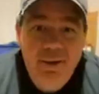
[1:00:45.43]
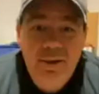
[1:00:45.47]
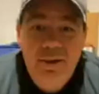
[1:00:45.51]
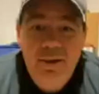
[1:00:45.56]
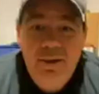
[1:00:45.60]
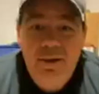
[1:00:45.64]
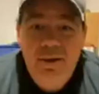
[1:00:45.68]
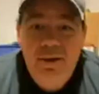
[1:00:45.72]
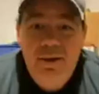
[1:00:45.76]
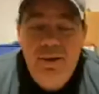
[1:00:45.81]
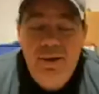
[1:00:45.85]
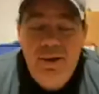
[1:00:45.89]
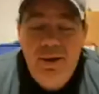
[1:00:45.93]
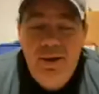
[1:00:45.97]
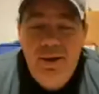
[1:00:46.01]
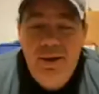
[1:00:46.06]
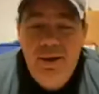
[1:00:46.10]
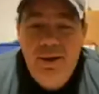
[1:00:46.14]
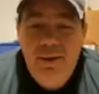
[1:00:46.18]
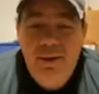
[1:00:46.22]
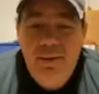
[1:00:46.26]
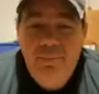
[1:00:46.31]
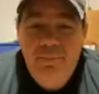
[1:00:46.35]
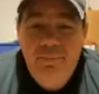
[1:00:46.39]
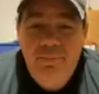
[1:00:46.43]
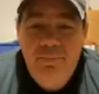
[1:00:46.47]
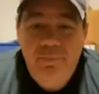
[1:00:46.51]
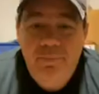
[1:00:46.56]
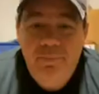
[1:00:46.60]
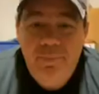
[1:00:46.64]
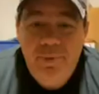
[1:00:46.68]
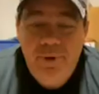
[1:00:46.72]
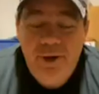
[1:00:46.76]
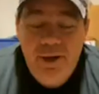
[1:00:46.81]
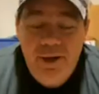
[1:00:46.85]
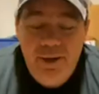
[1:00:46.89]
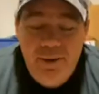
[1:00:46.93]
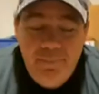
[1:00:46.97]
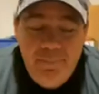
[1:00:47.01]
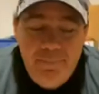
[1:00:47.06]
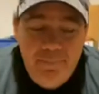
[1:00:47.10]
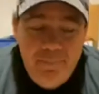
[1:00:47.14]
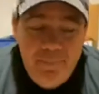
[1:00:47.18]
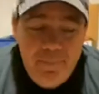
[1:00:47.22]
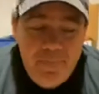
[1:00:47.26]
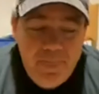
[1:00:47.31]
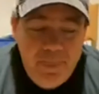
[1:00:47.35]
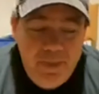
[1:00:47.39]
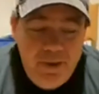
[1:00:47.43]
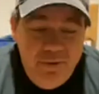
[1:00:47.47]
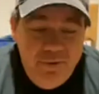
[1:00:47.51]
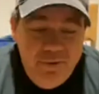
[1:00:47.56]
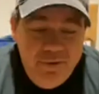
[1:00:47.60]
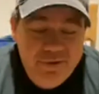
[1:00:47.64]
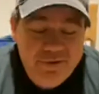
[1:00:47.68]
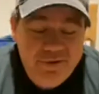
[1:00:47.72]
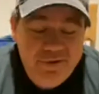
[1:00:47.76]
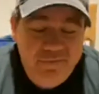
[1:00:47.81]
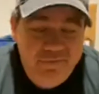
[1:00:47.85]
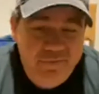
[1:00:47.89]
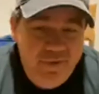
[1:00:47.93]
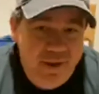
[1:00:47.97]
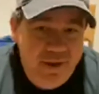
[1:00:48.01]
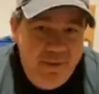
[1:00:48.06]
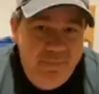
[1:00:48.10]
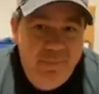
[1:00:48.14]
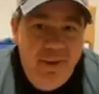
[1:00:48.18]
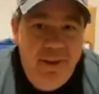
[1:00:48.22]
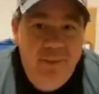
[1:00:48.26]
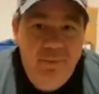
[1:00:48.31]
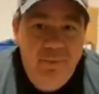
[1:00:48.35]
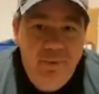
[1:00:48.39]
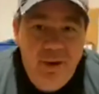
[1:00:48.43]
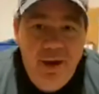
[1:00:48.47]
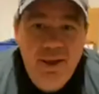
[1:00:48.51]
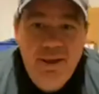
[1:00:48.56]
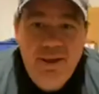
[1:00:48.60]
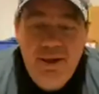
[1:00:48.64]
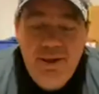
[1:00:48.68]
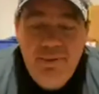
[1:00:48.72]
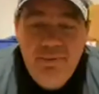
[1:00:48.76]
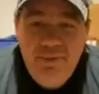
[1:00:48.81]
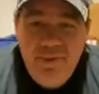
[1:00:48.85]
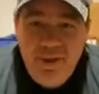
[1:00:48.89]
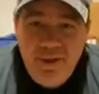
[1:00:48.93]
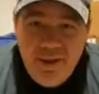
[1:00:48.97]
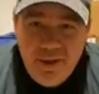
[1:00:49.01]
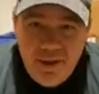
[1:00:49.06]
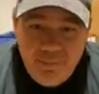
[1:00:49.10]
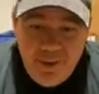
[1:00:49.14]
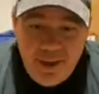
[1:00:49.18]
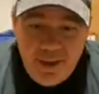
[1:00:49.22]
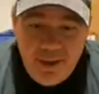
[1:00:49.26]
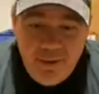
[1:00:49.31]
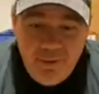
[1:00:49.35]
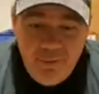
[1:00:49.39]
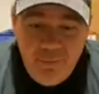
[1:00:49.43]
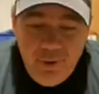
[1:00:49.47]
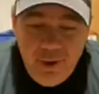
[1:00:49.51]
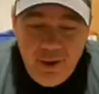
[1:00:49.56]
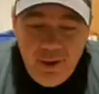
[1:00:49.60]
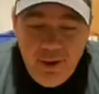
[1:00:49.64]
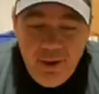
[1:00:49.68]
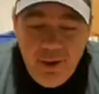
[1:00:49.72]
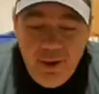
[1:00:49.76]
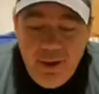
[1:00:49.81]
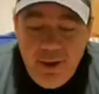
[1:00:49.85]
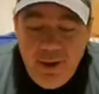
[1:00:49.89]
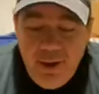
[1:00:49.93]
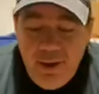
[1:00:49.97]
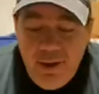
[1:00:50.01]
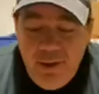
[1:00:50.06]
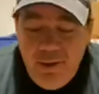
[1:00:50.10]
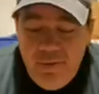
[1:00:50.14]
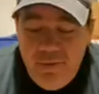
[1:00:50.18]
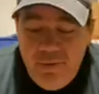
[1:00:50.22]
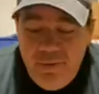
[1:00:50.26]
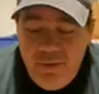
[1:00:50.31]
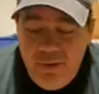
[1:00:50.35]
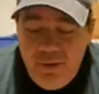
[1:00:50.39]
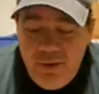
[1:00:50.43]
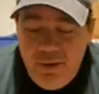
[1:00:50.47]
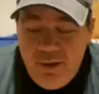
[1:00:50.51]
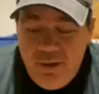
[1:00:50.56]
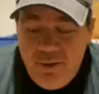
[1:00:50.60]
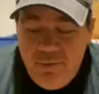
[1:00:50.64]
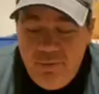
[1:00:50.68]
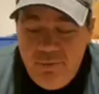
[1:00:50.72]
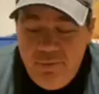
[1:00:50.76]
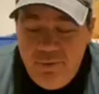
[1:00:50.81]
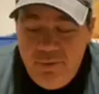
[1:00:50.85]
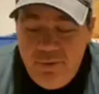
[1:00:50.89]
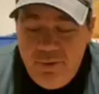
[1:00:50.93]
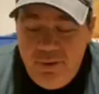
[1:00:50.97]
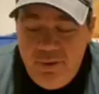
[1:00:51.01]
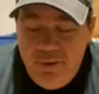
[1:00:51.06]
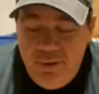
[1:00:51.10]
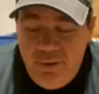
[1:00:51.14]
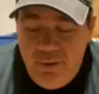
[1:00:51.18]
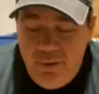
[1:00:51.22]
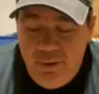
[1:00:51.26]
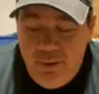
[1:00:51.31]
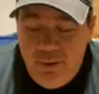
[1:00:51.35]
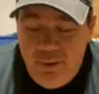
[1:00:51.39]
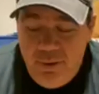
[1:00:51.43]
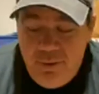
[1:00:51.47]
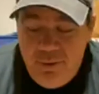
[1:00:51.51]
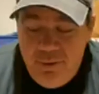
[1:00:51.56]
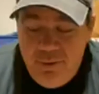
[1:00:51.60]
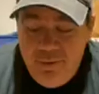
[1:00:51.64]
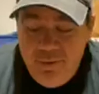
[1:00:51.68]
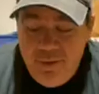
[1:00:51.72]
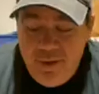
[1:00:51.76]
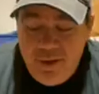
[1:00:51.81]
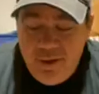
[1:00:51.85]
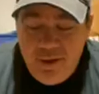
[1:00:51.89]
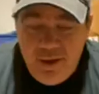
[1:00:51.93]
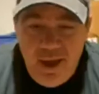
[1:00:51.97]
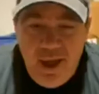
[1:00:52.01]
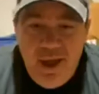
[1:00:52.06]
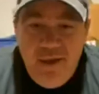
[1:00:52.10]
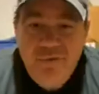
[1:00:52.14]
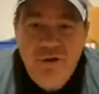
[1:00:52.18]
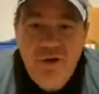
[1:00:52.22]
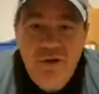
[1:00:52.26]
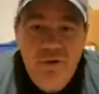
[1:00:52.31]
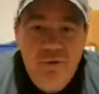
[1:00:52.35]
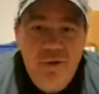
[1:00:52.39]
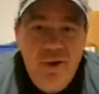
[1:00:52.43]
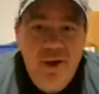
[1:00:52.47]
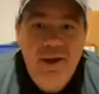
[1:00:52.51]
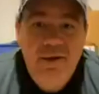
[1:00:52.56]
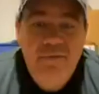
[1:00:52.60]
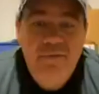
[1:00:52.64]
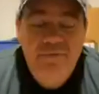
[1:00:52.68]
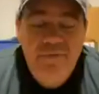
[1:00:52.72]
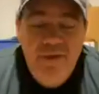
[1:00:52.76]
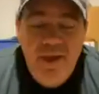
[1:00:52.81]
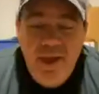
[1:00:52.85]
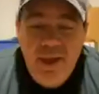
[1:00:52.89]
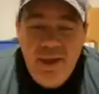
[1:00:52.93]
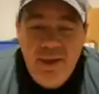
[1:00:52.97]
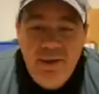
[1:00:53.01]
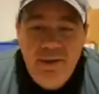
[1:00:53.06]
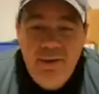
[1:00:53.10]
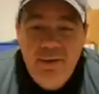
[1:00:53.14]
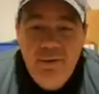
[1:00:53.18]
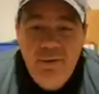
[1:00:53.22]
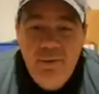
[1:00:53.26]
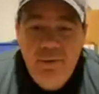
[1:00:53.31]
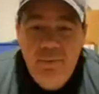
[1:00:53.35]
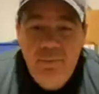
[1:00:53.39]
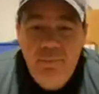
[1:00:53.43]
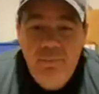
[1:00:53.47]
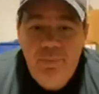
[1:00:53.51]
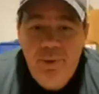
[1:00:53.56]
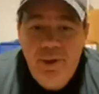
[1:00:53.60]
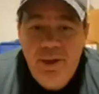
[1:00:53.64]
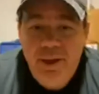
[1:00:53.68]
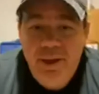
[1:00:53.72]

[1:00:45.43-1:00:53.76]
But there's an event in my brain that I'm thinking about it where, they could have a great event, but